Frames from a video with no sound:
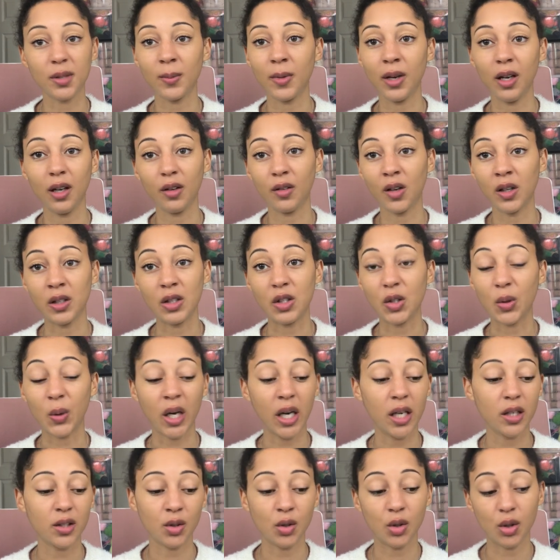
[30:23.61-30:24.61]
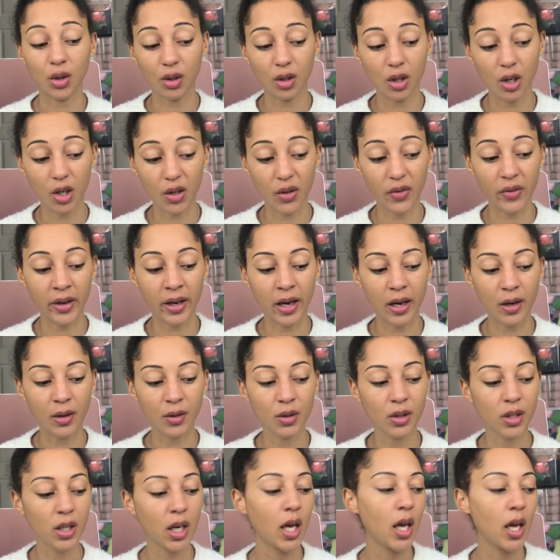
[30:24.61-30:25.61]
make granny squares and do nothing
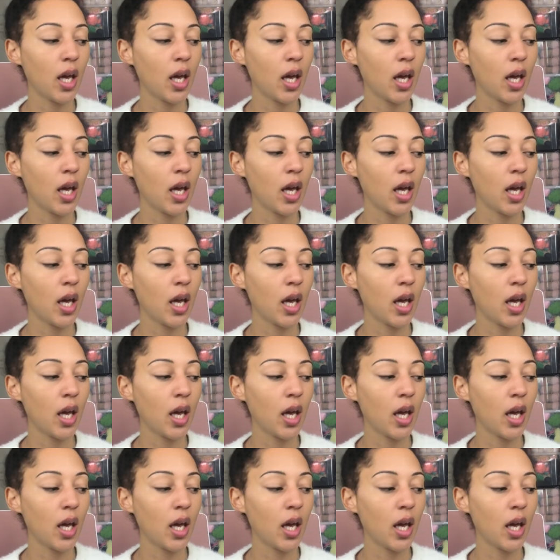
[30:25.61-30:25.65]
else.